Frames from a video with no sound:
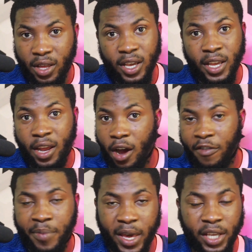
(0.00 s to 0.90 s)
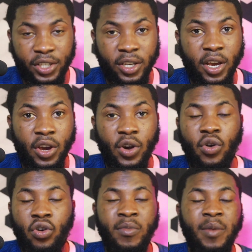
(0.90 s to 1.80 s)
in half page,
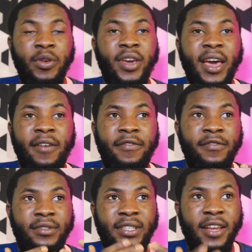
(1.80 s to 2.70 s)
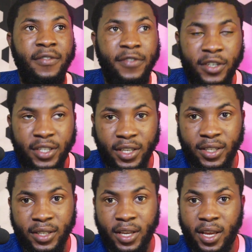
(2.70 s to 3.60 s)
or maybe you have 10
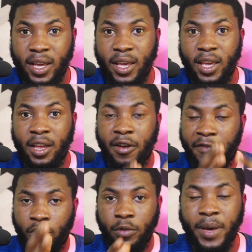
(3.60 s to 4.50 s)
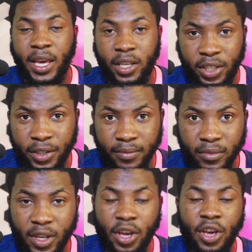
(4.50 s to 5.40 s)
verses in a full page,
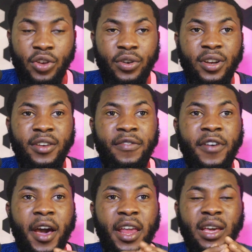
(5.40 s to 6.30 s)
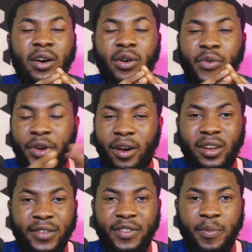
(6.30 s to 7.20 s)
you're going to divide it,
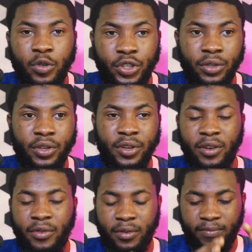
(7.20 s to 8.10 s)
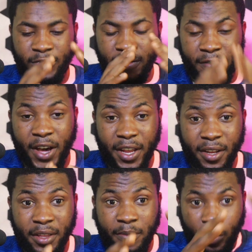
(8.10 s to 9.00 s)
regardless of the portion, you're going to divide
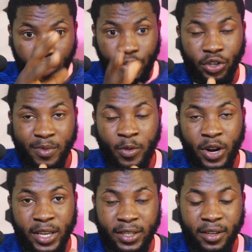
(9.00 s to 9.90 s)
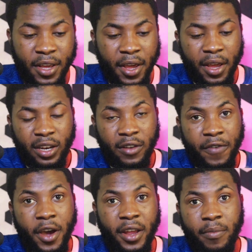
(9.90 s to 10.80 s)
the portion you're memorizing,
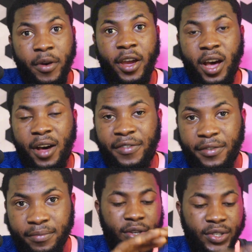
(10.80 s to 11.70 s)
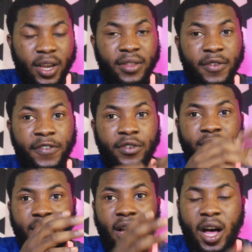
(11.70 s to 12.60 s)
divide it by half. Recite the first
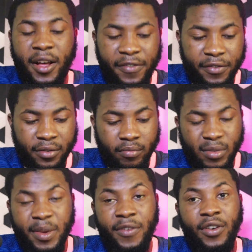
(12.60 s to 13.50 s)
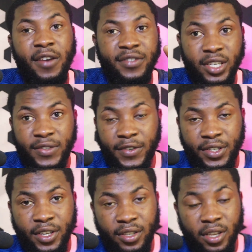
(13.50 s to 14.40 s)
half. Maybe if you have 6
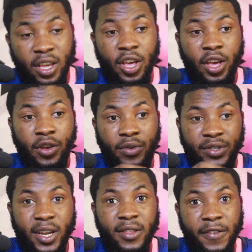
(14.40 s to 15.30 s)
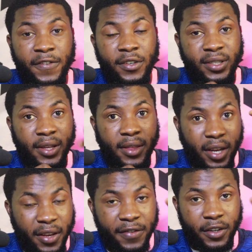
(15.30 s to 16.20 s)
verses, you recite the first
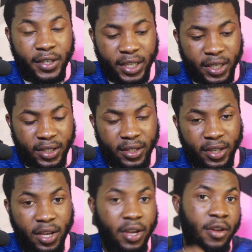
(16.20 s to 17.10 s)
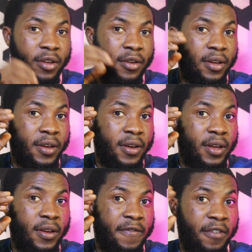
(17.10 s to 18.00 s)
3 verses
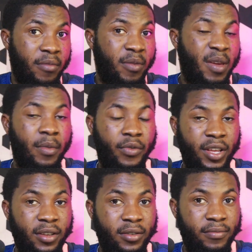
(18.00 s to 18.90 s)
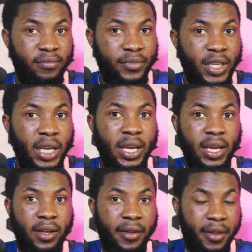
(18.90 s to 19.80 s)
from your memory
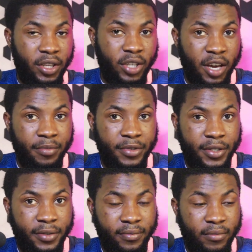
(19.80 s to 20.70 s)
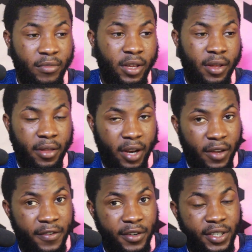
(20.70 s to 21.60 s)
3 times. 3
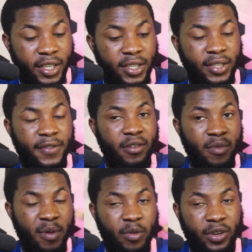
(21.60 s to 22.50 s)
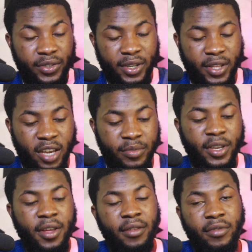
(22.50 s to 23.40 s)
verses from your memory 3 times.
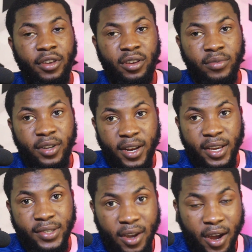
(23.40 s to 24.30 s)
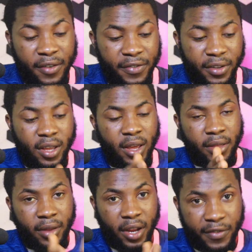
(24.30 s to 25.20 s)
When you come to the next half,
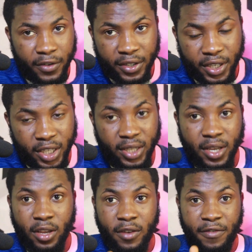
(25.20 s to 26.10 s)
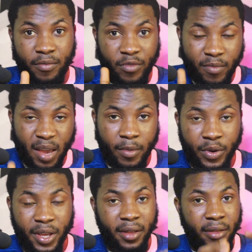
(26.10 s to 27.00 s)
3 verses from your
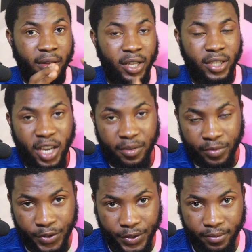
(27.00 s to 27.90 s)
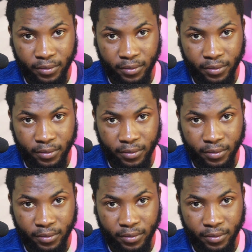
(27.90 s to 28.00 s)
memory 3 times.